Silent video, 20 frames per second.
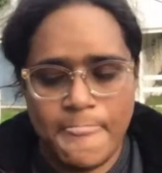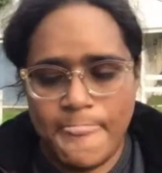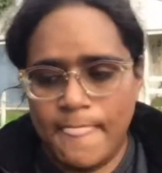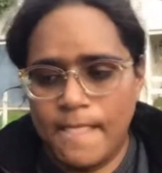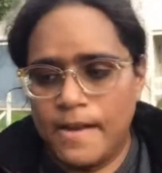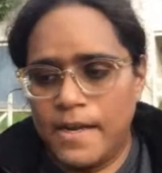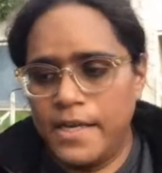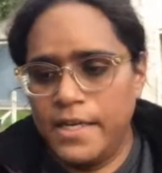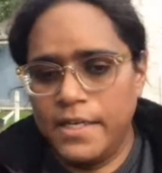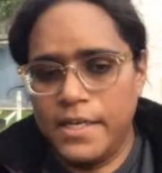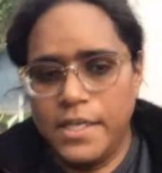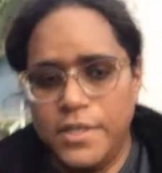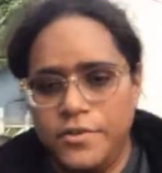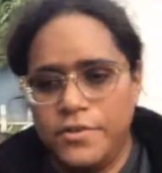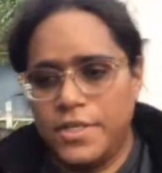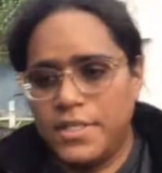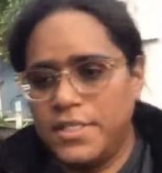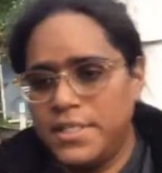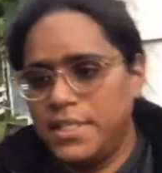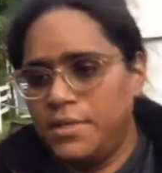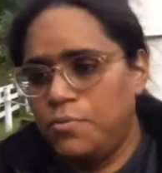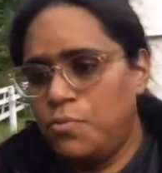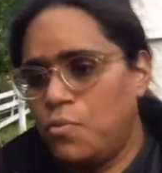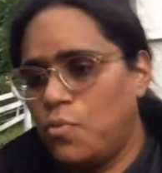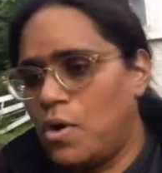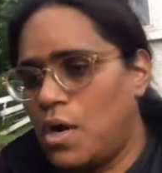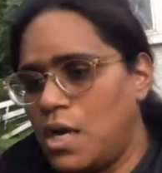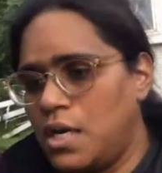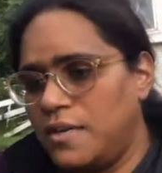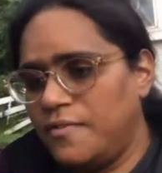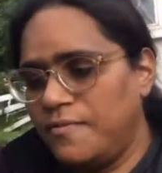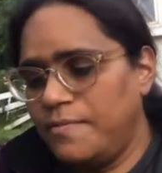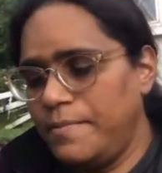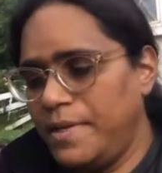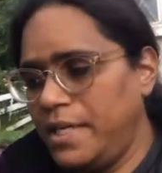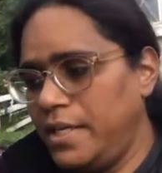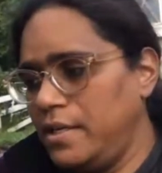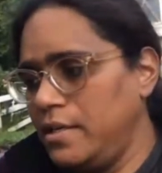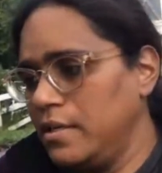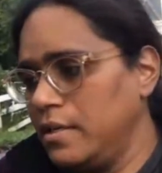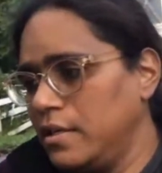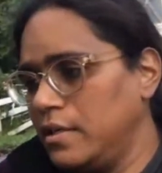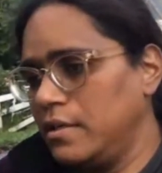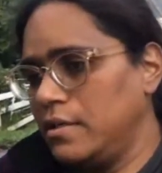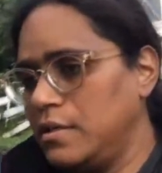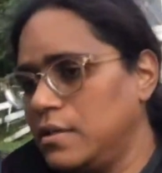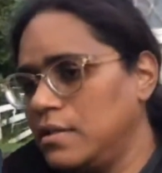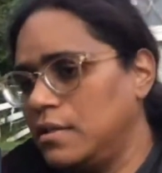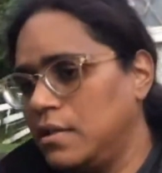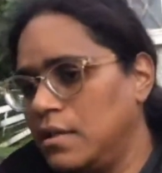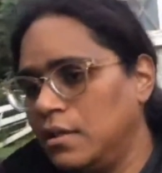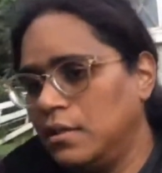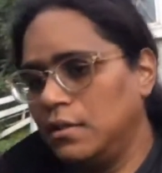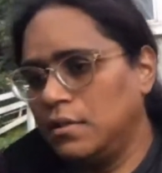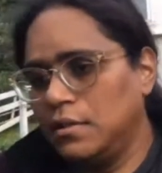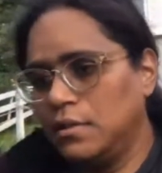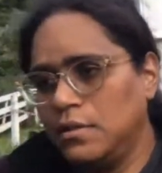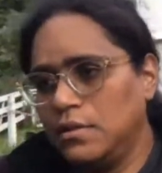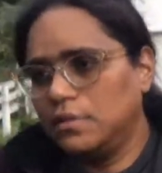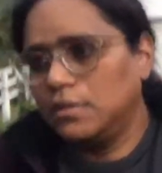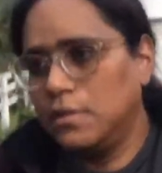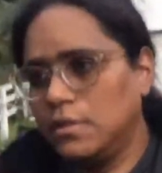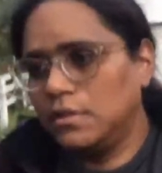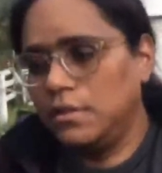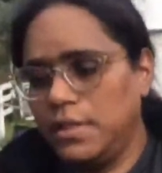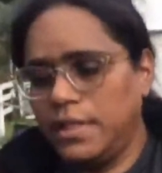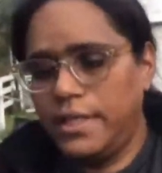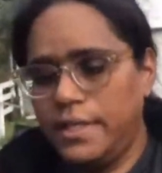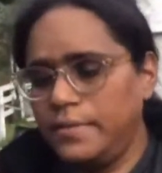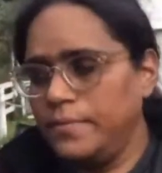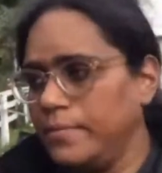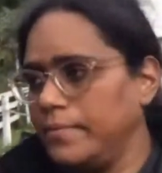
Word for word: All right, and you just see one of me. Okay.